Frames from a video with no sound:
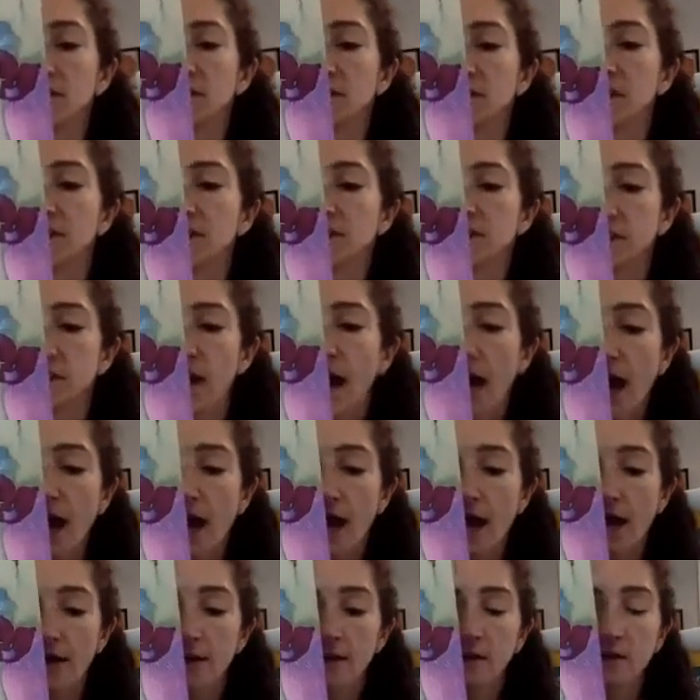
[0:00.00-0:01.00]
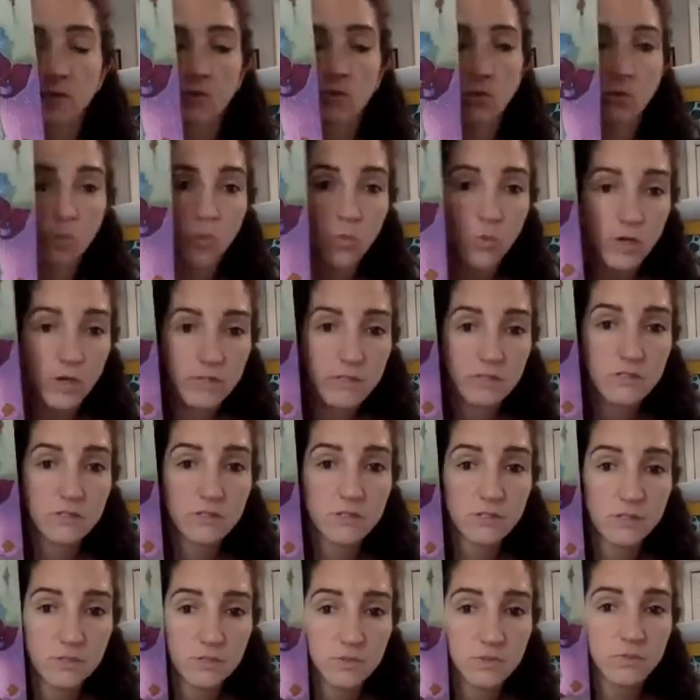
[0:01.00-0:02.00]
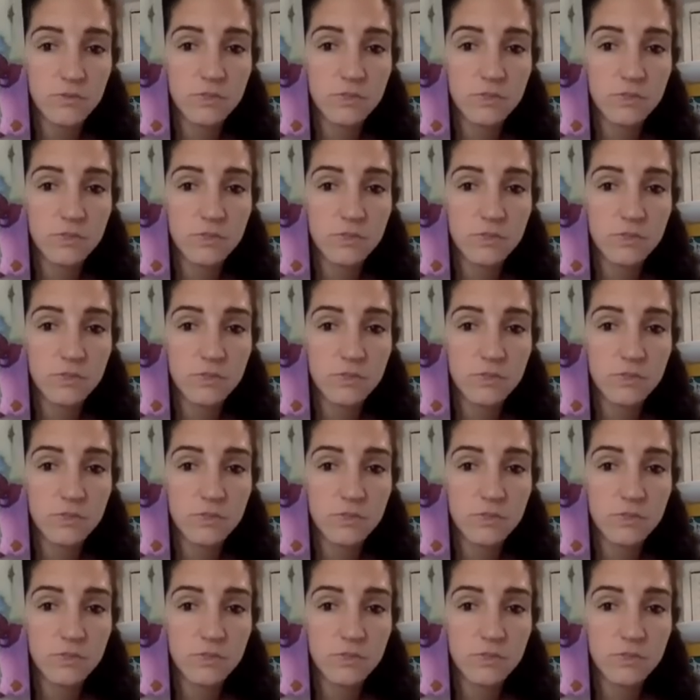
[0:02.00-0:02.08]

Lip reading: decide what to do